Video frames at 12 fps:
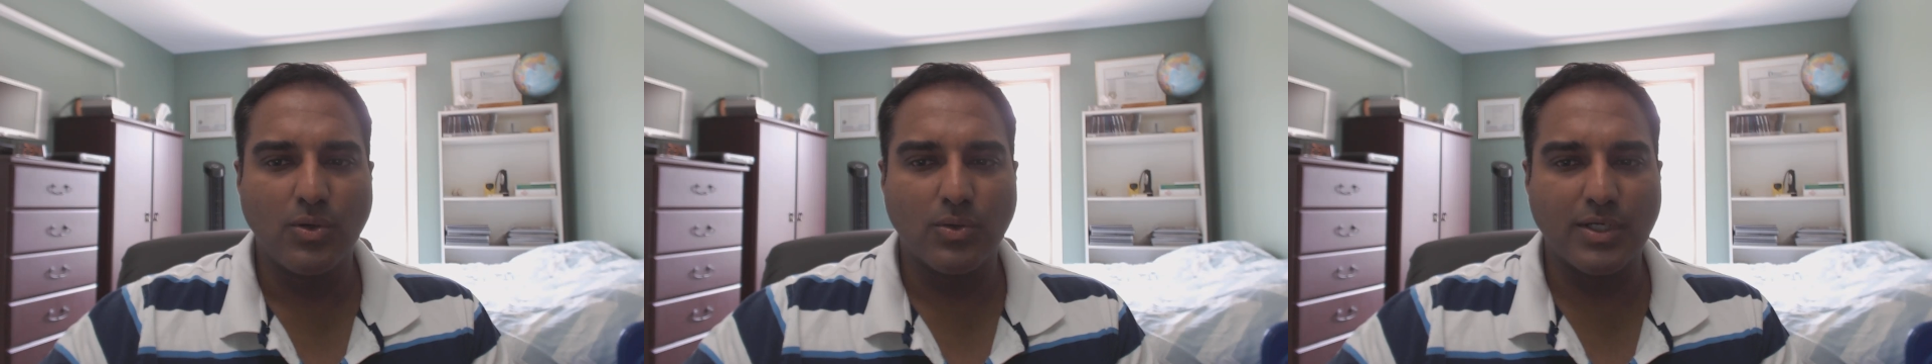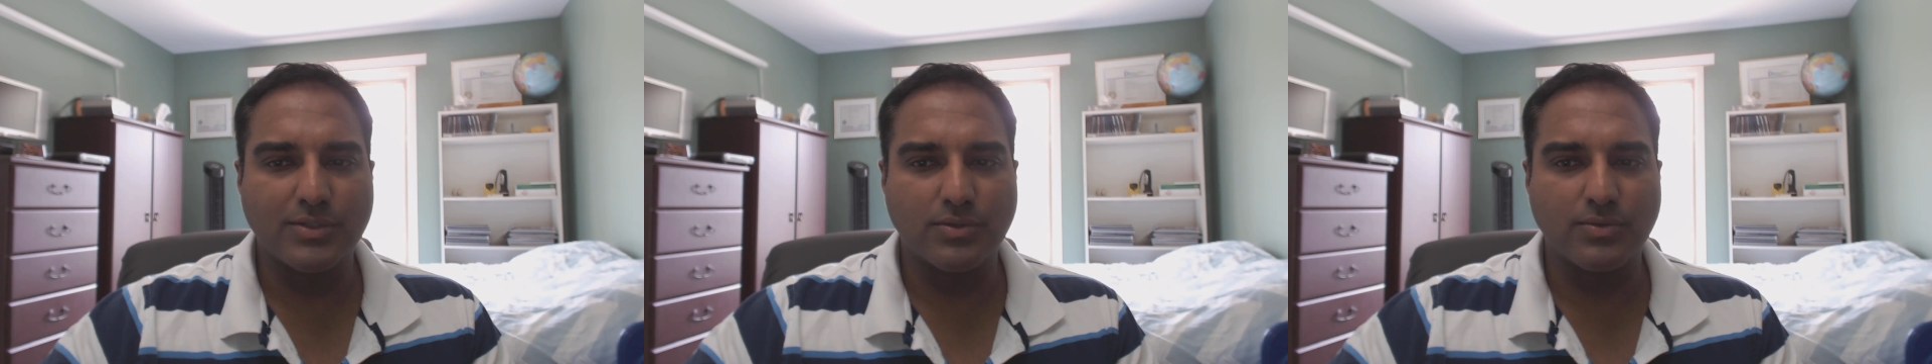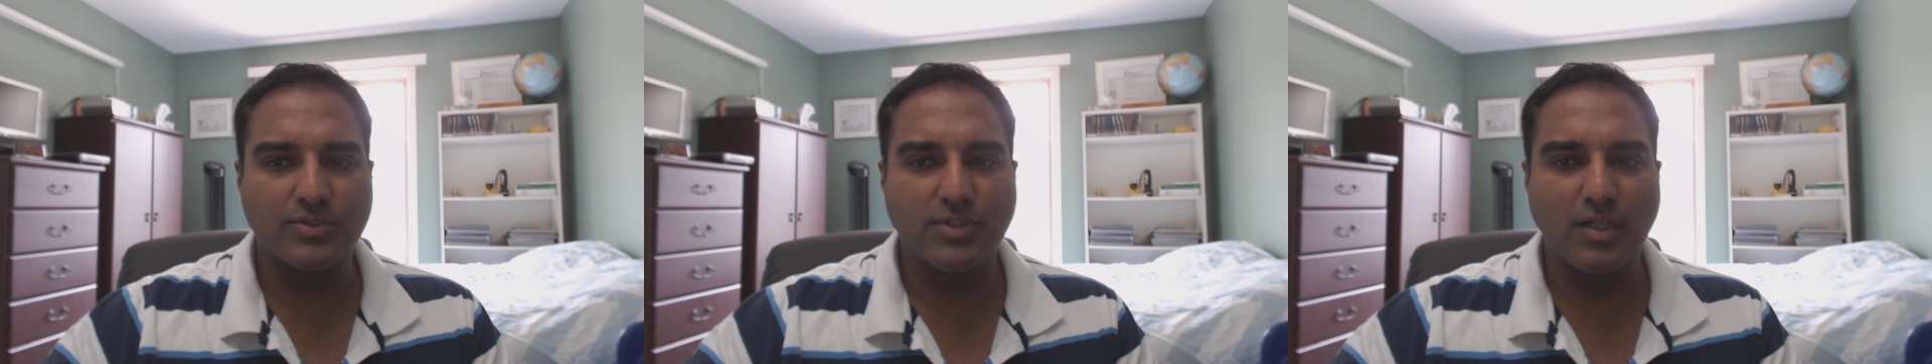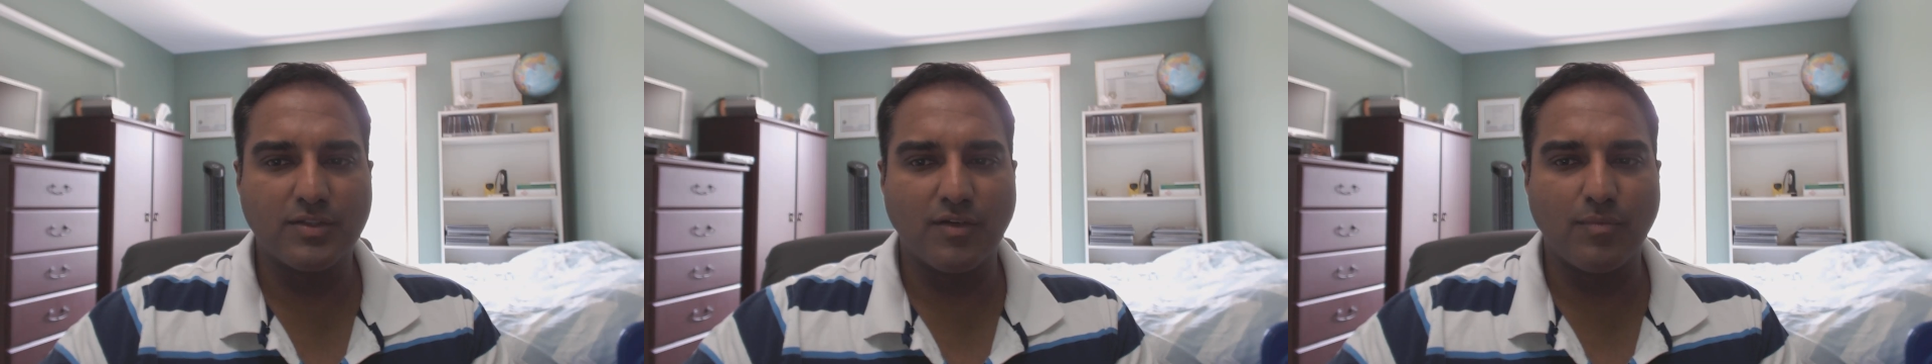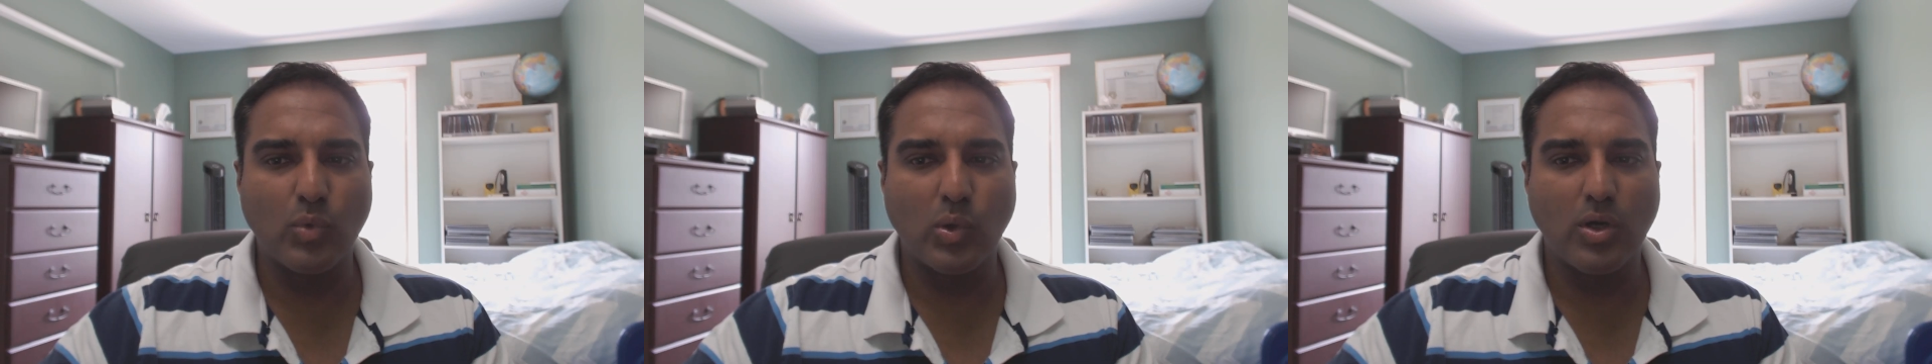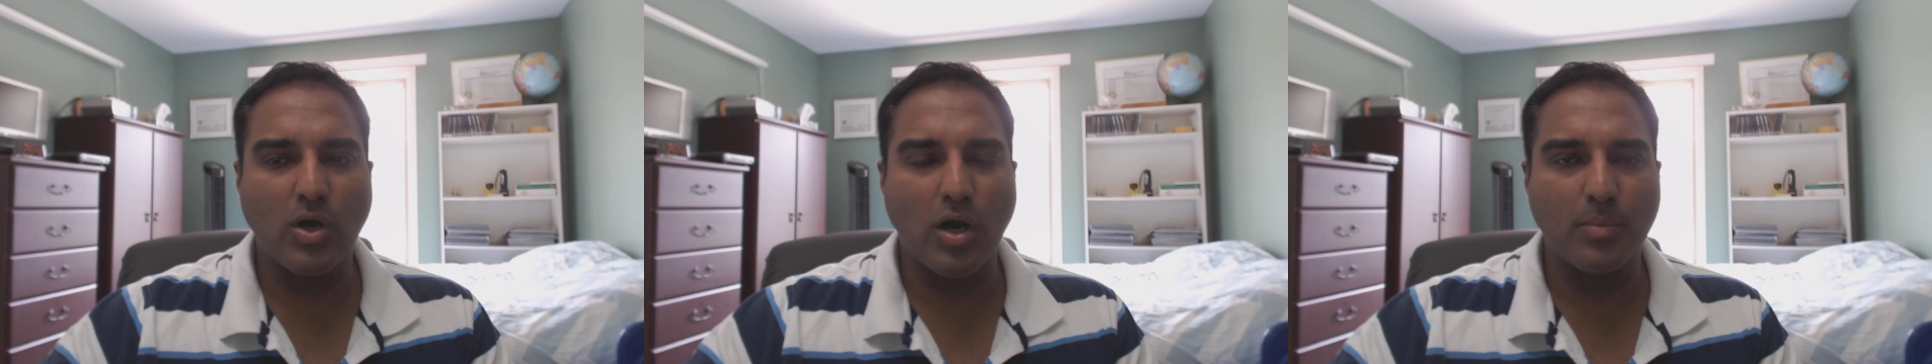or as a result of
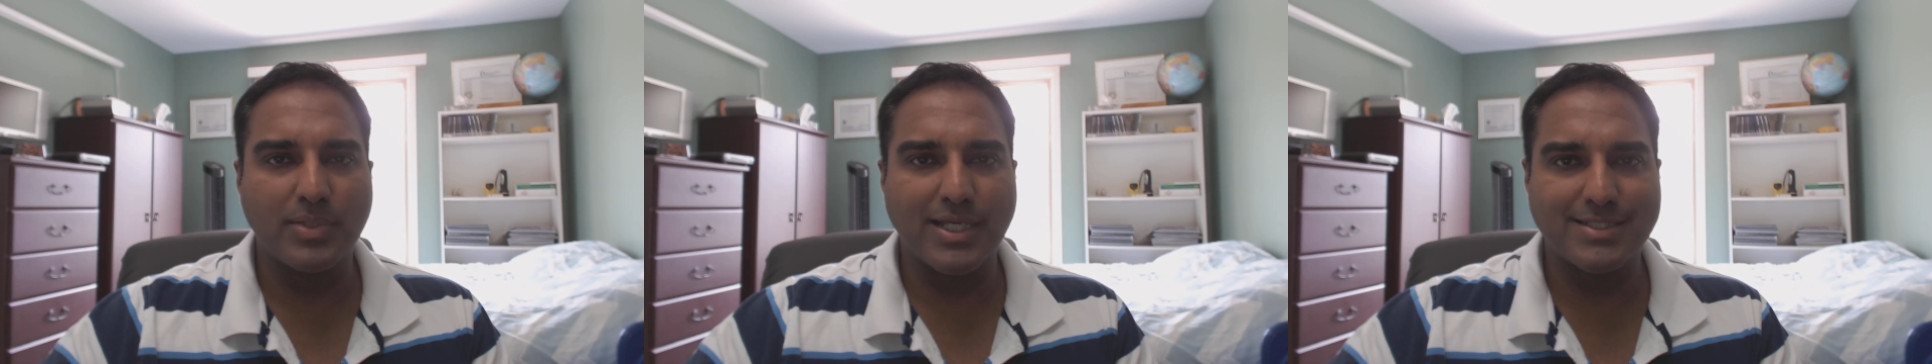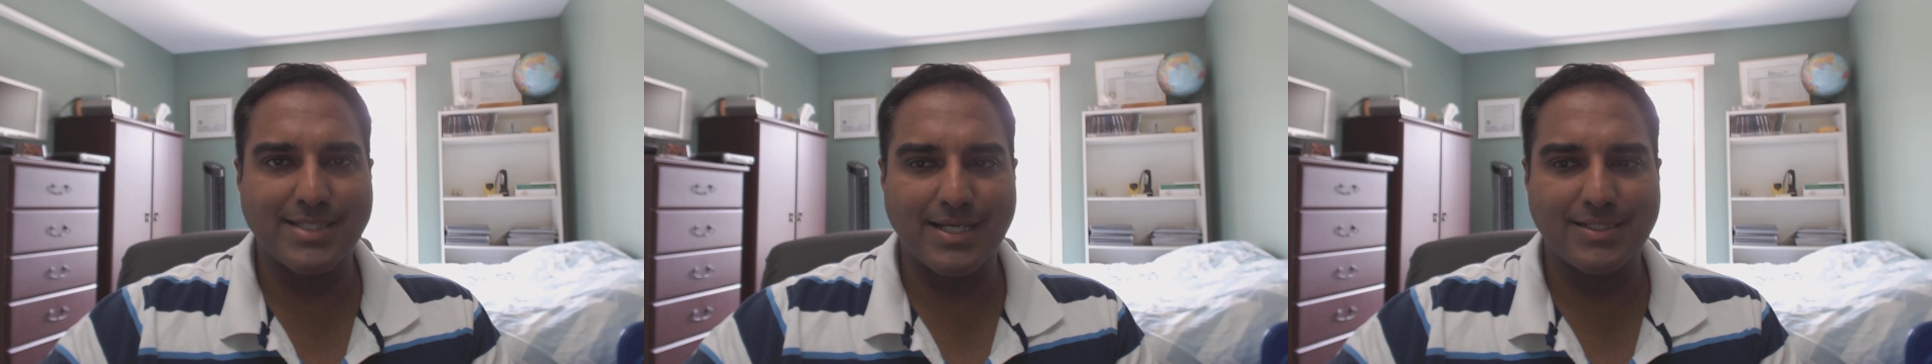more complex